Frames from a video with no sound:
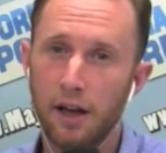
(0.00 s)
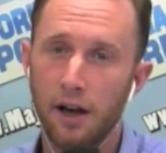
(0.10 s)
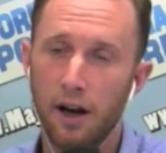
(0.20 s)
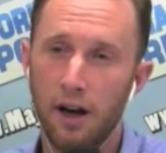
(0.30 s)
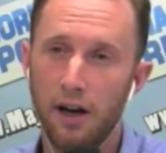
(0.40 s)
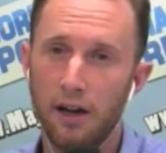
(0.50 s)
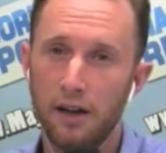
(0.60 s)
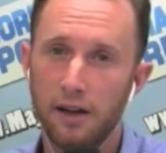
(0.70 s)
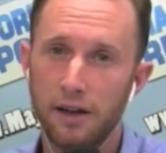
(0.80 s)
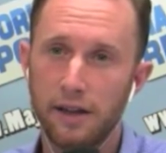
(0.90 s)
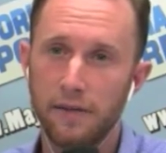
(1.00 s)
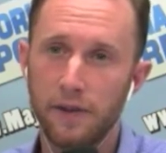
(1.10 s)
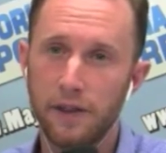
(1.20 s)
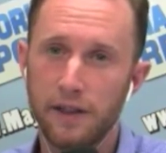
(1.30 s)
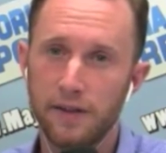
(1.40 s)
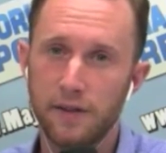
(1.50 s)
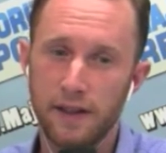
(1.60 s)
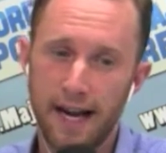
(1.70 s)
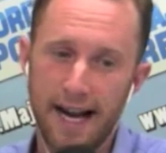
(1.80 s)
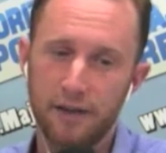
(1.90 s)
uh, given his
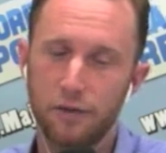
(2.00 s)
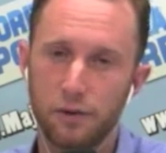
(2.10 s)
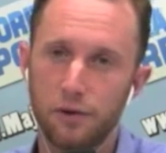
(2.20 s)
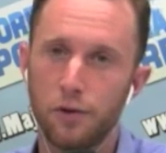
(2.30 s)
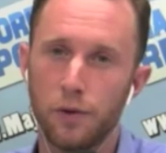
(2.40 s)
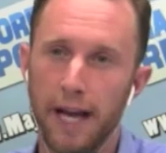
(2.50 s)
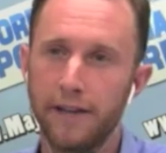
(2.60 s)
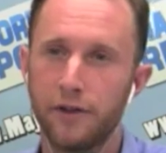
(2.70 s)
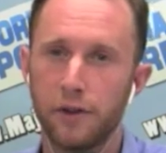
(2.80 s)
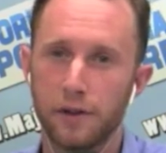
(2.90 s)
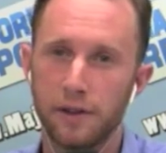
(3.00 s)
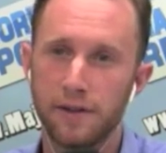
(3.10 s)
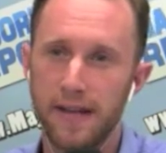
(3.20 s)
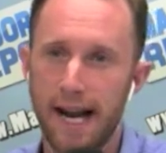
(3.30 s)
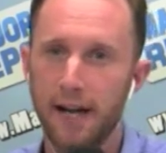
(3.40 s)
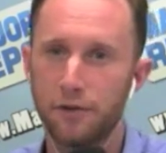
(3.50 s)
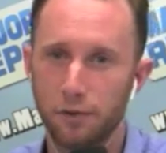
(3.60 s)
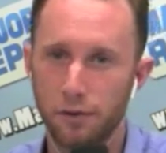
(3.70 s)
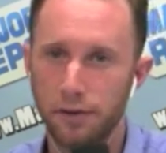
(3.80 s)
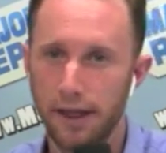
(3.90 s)
actual true nature and his
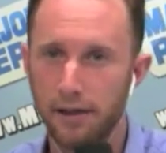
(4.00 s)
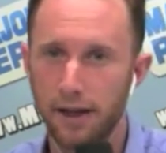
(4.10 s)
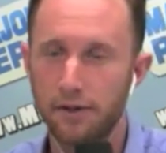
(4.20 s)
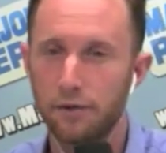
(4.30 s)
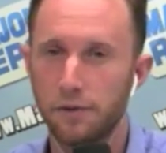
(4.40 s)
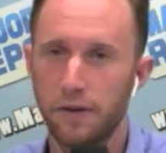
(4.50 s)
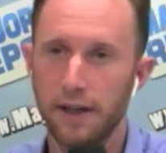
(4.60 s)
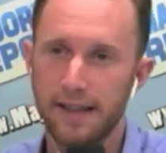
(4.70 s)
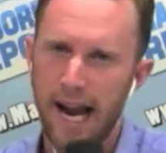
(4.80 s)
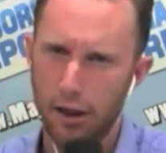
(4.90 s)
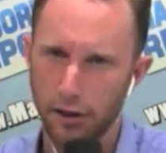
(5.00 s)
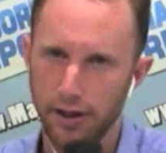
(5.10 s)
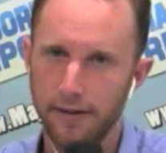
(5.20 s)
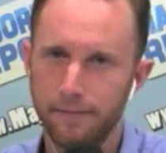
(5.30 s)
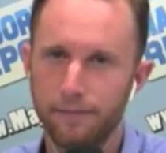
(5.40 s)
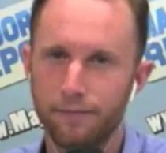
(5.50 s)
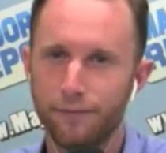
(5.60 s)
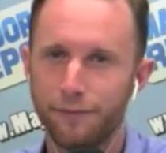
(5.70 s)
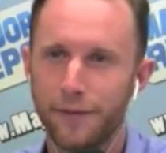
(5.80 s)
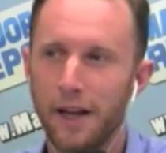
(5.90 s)
actual intellectual vitality,
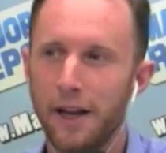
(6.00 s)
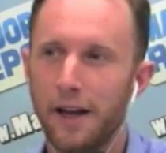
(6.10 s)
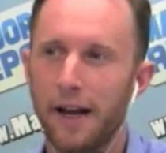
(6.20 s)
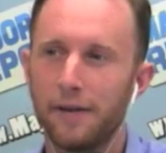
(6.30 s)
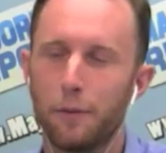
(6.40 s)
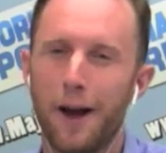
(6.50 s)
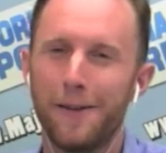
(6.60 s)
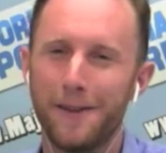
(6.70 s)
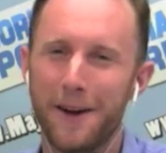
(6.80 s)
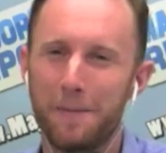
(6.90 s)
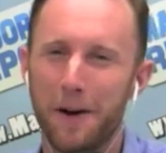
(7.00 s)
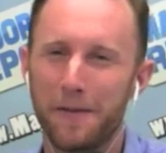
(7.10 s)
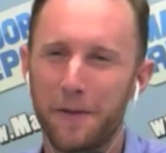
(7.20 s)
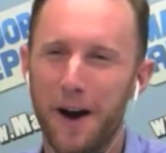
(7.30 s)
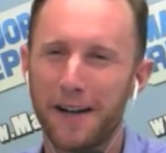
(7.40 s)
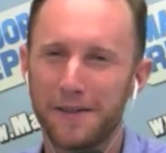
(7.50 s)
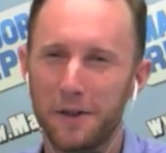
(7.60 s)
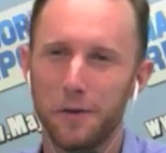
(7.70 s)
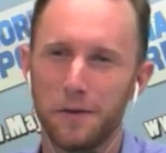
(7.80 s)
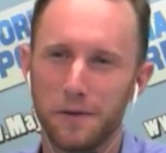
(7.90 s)
has wound up on Fox
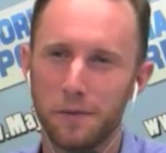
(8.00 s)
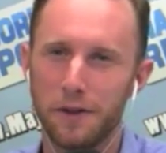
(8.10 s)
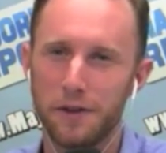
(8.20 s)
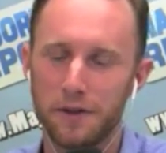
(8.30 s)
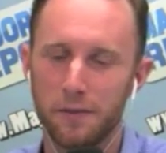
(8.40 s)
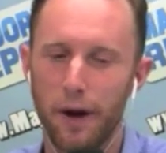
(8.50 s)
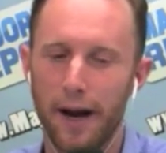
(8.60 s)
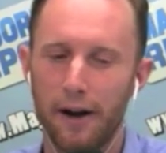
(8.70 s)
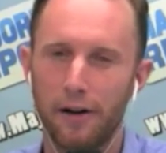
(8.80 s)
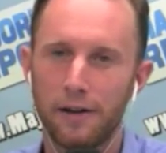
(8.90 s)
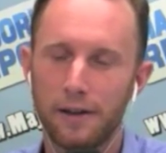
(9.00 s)
News, which is where